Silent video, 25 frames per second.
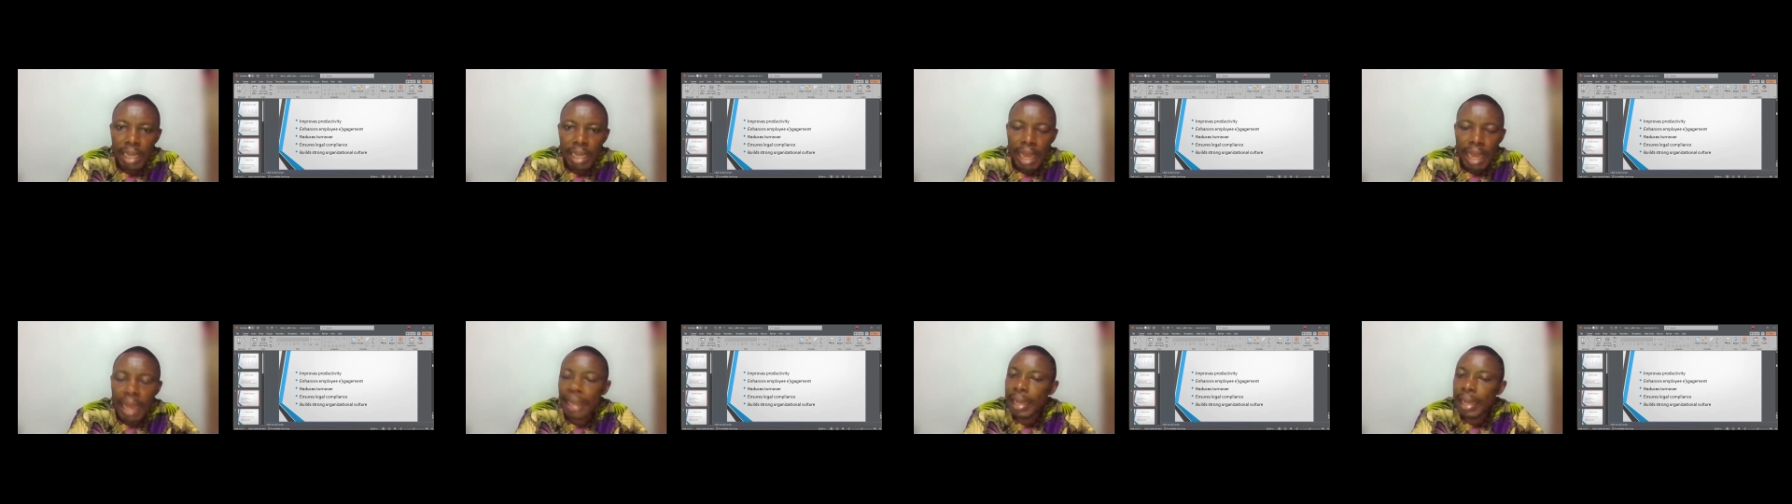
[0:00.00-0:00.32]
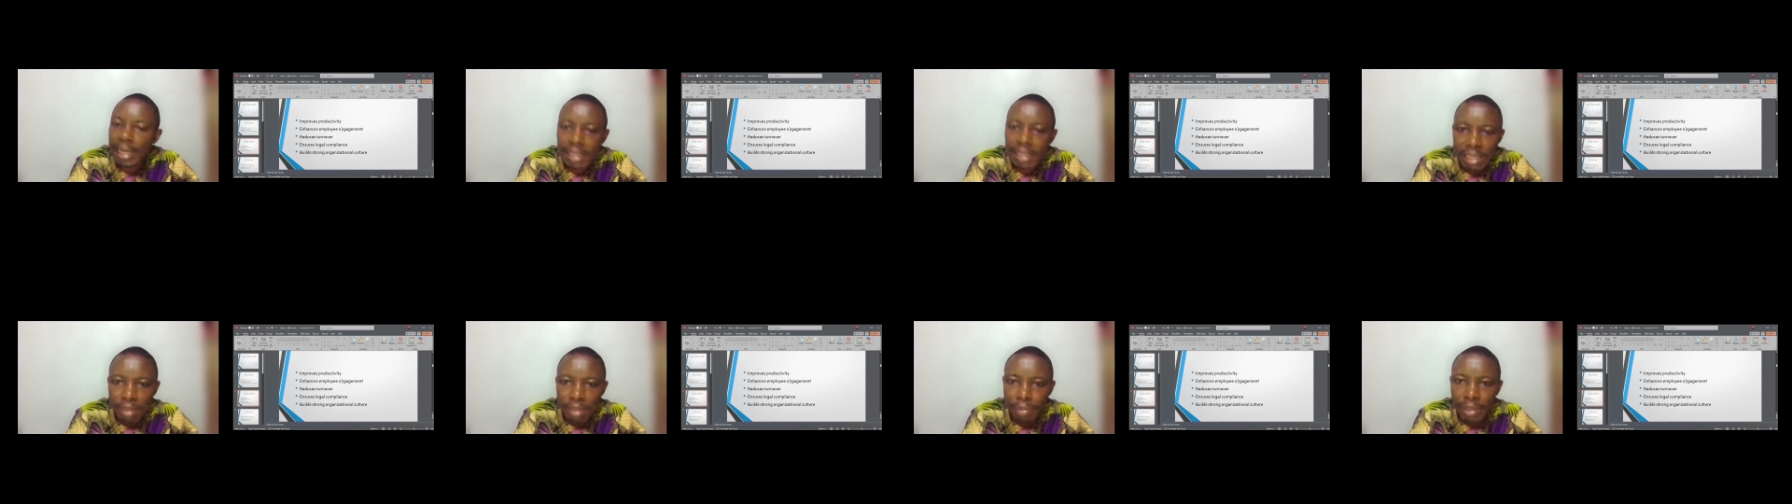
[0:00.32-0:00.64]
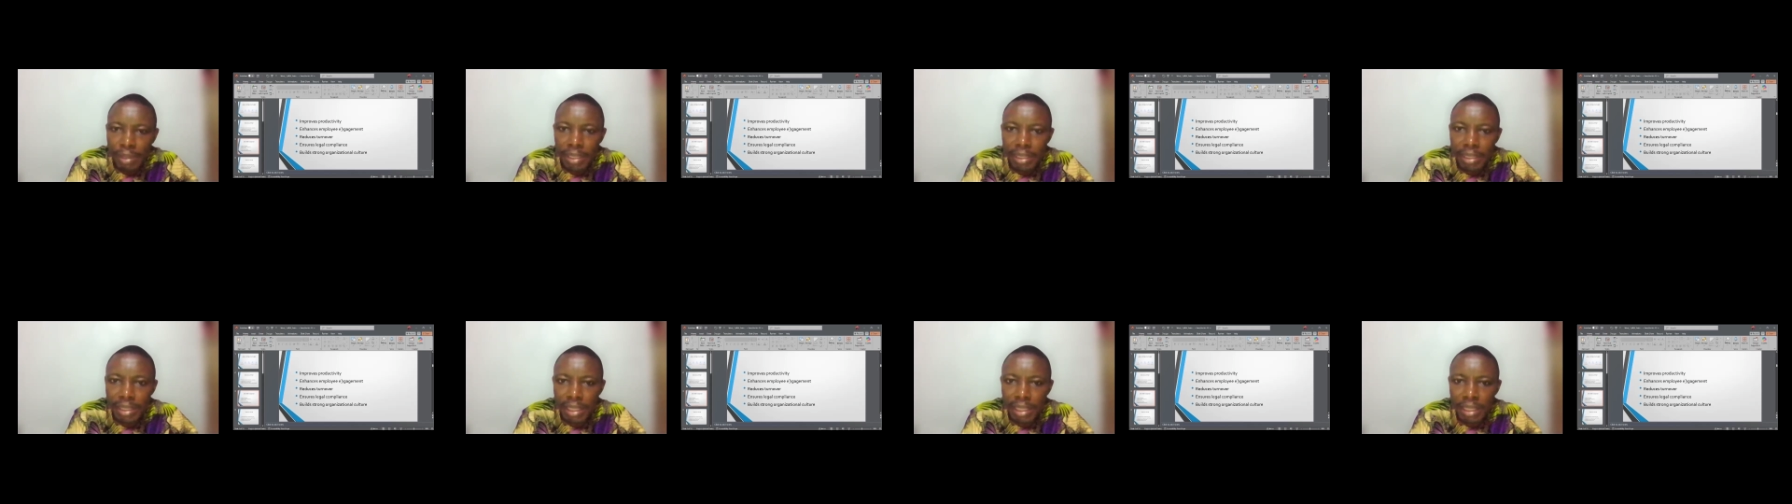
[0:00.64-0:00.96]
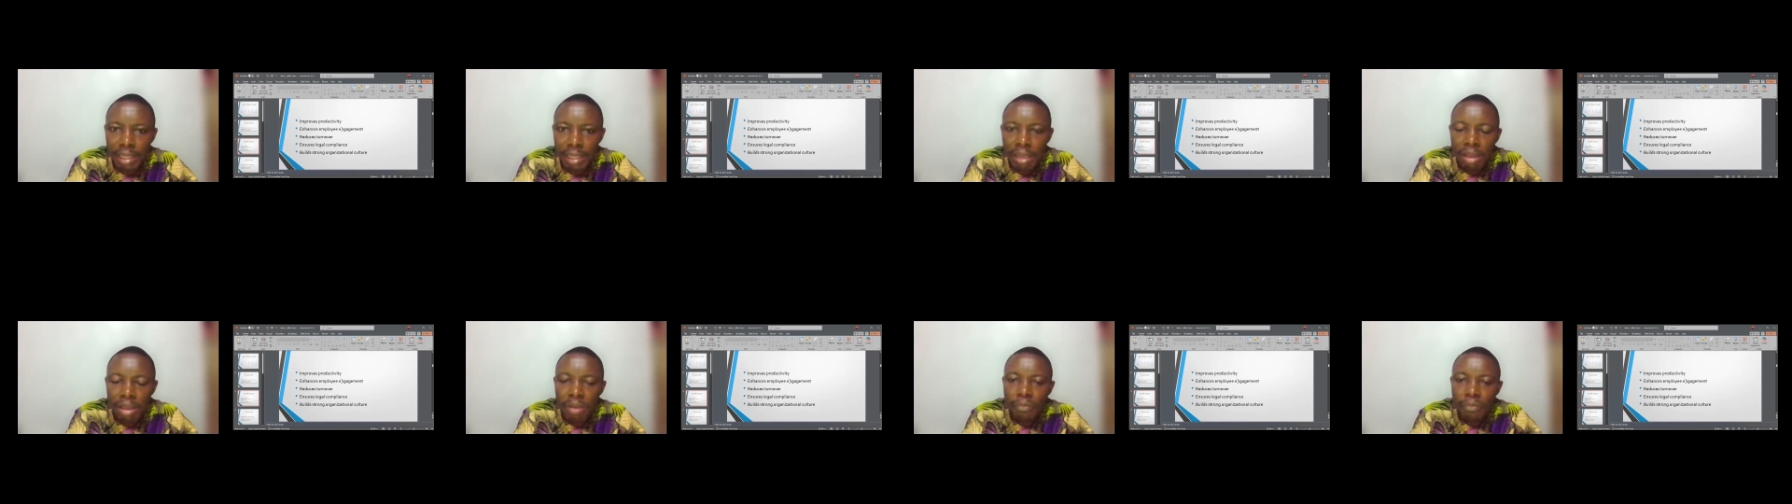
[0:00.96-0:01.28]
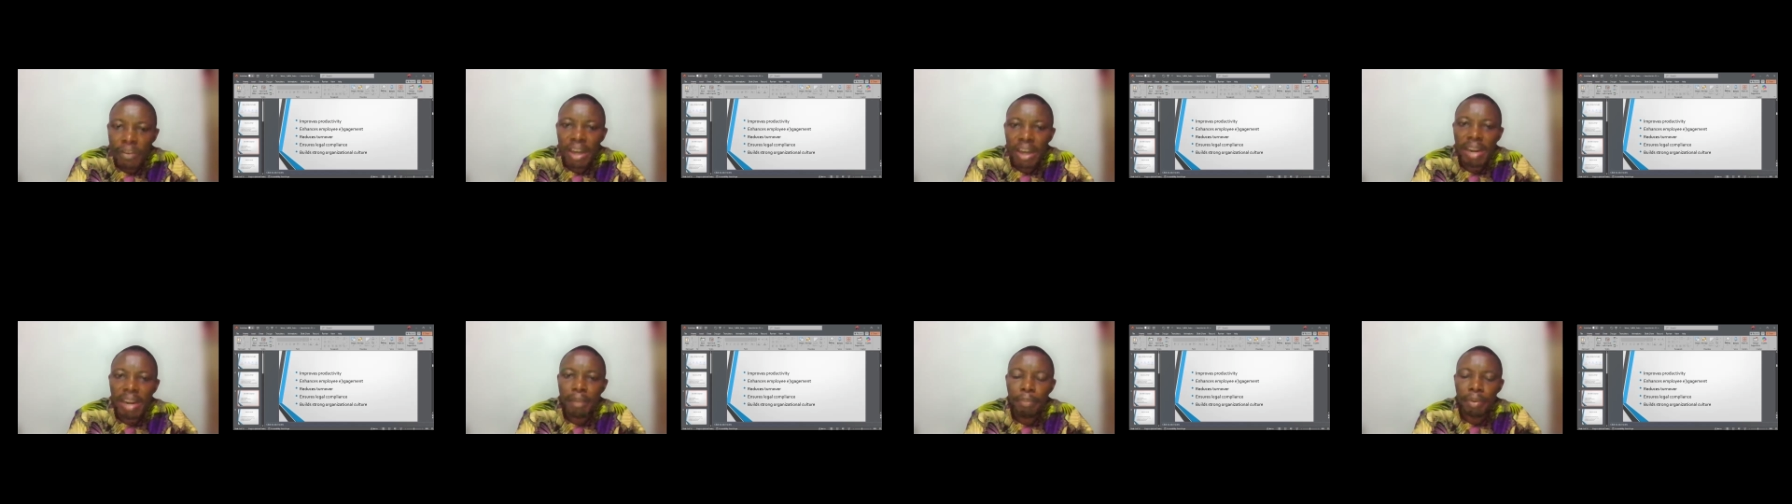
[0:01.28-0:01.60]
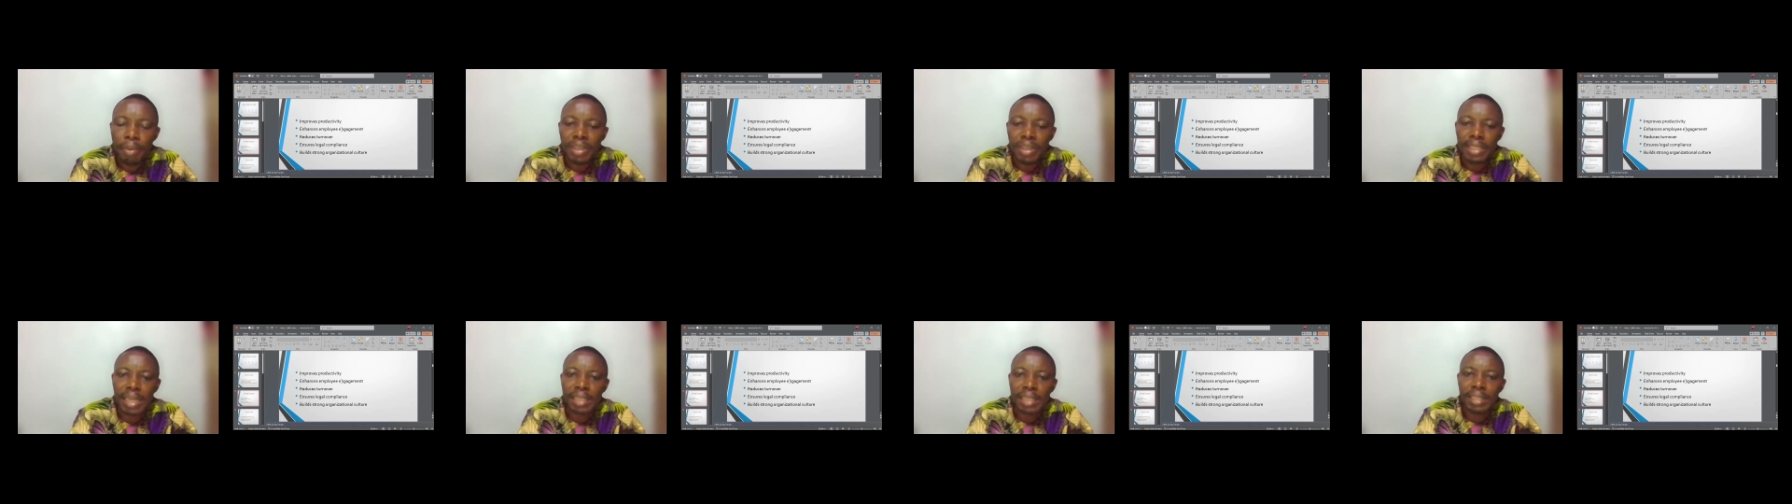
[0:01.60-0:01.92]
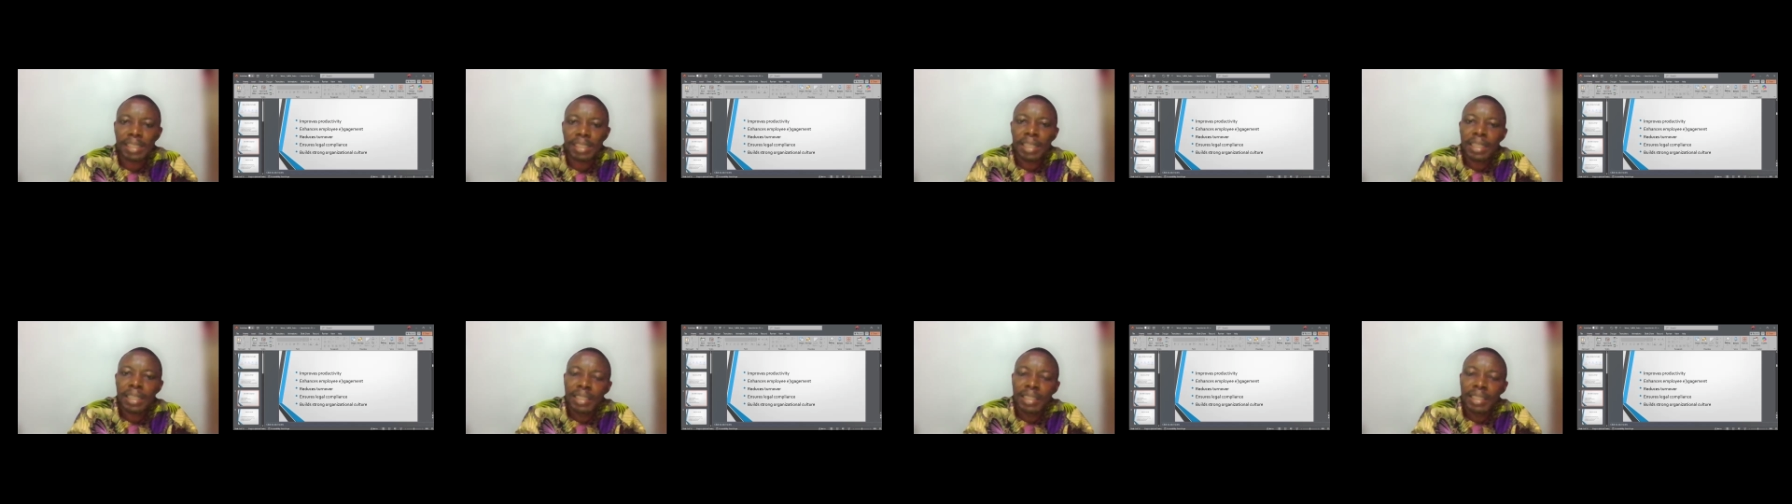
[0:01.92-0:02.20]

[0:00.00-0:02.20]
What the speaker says: Accountability, very important.